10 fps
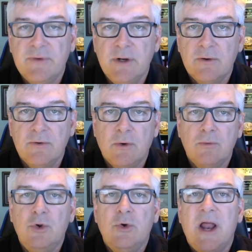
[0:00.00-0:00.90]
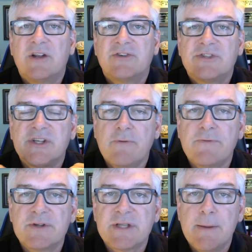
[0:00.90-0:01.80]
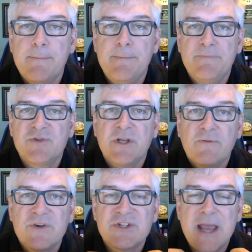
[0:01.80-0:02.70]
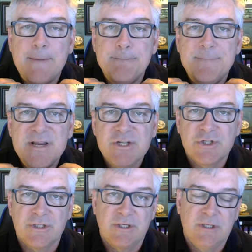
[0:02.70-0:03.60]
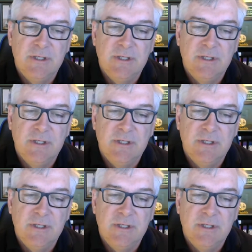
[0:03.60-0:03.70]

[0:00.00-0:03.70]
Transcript: You know, don't do it out of selfish ambition.